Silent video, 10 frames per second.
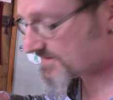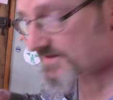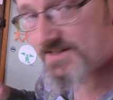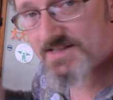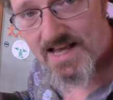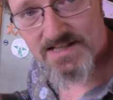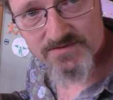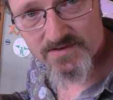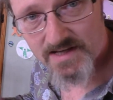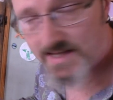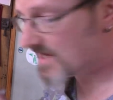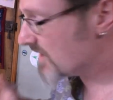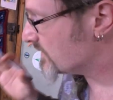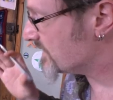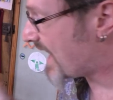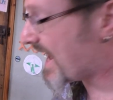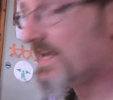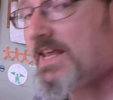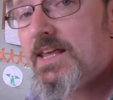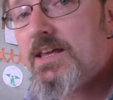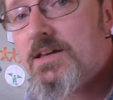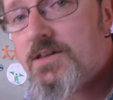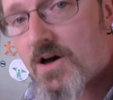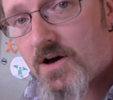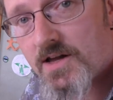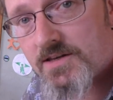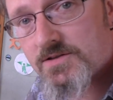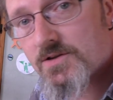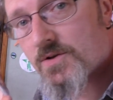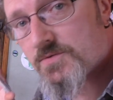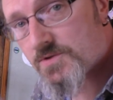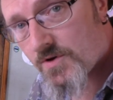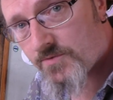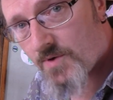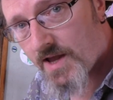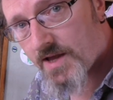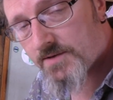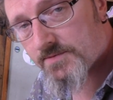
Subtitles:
successfully with any kind of software.